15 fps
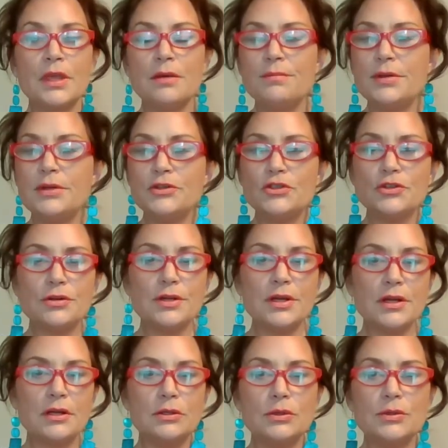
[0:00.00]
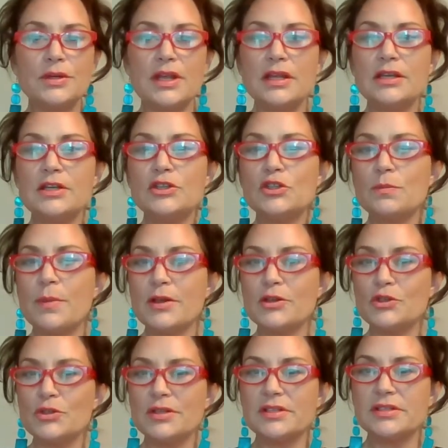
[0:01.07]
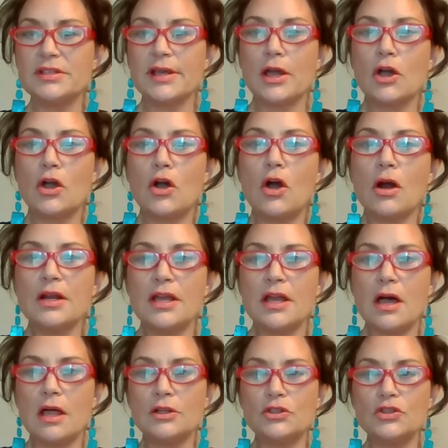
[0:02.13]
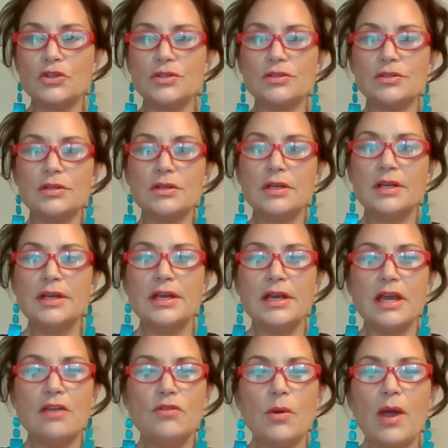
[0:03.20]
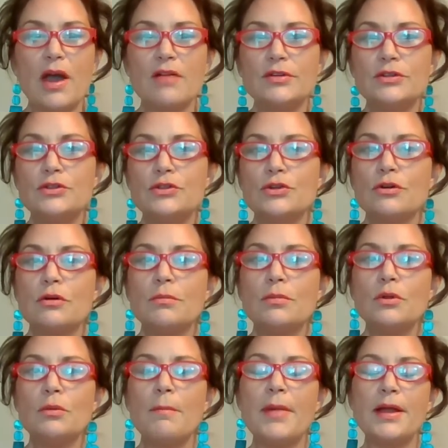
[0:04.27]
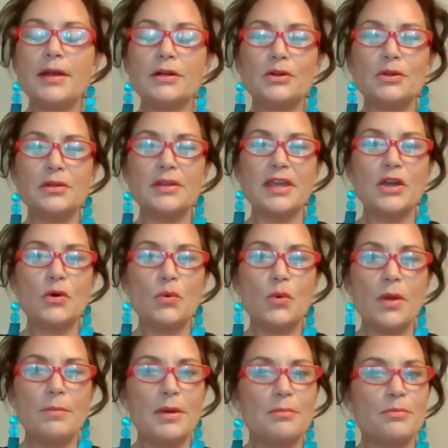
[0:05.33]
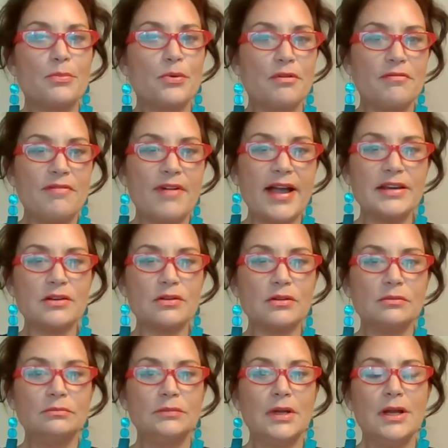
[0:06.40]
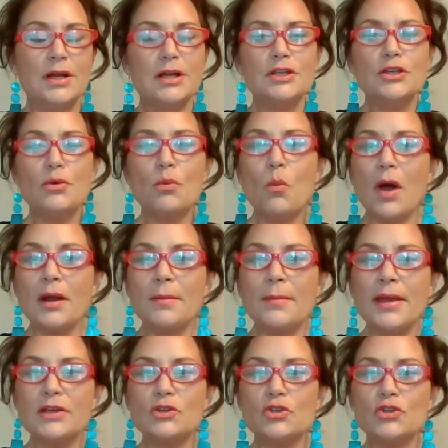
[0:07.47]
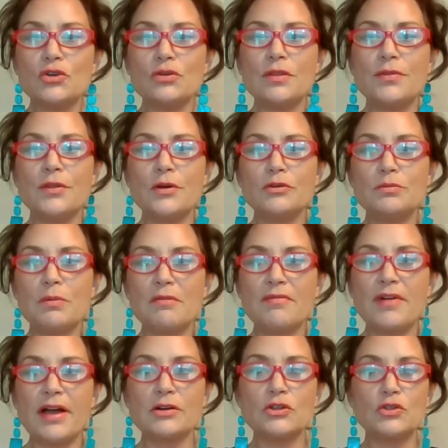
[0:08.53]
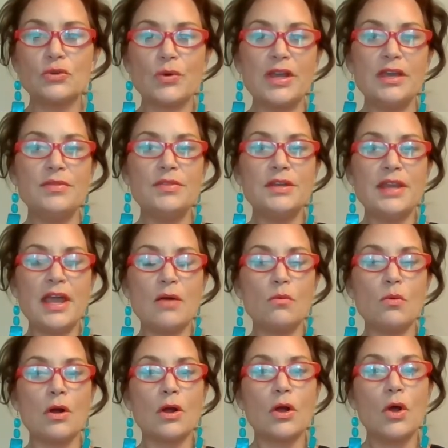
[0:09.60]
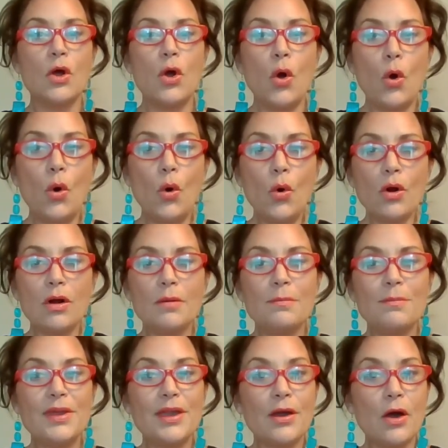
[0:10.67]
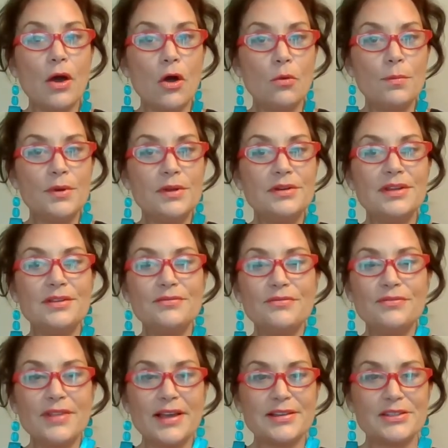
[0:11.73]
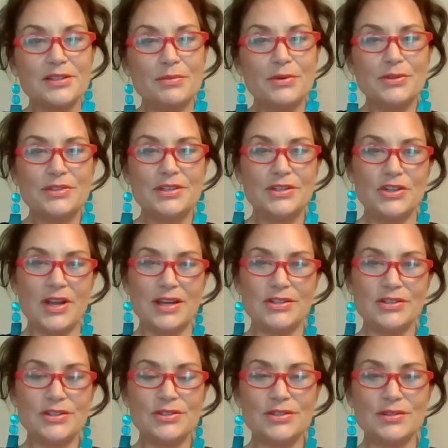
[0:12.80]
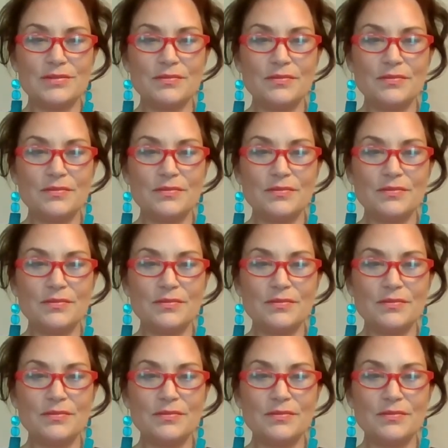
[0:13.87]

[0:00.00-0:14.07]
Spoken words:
Be sure to include any specialists like a cardiologist. If you have a durable medical equipment provider, you want to make sure that those providers are in the network or be open and flexible to changes.